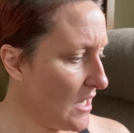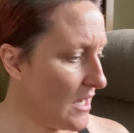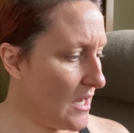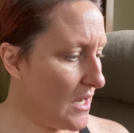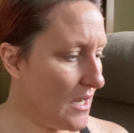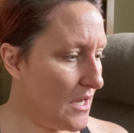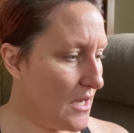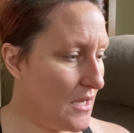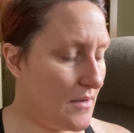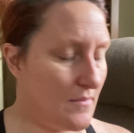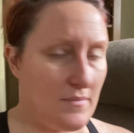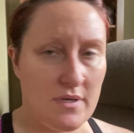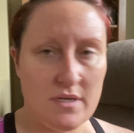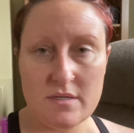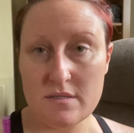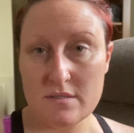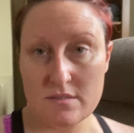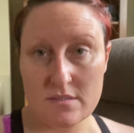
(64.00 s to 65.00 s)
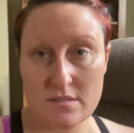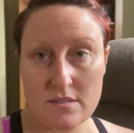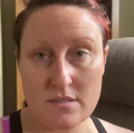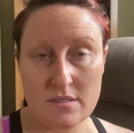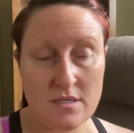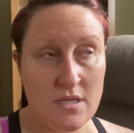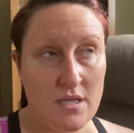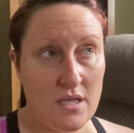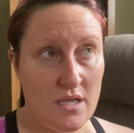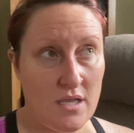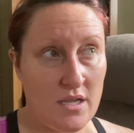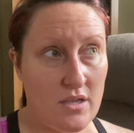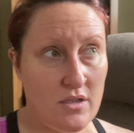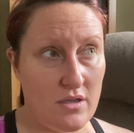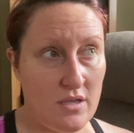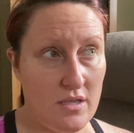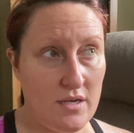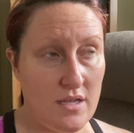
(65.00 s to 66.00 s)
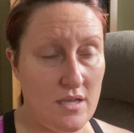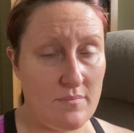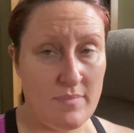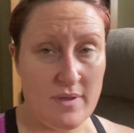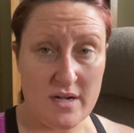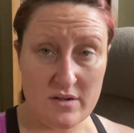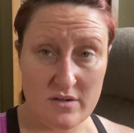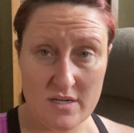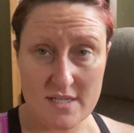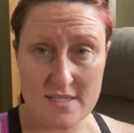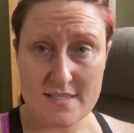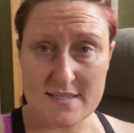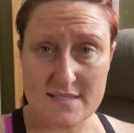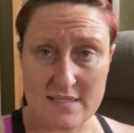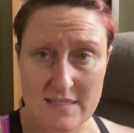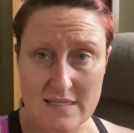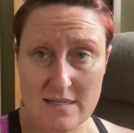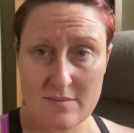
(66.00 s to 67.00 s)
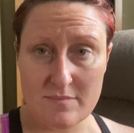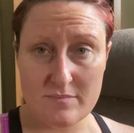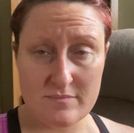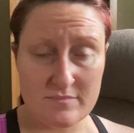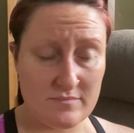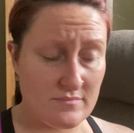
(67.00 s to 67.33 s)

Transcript: I got a better night's sleep,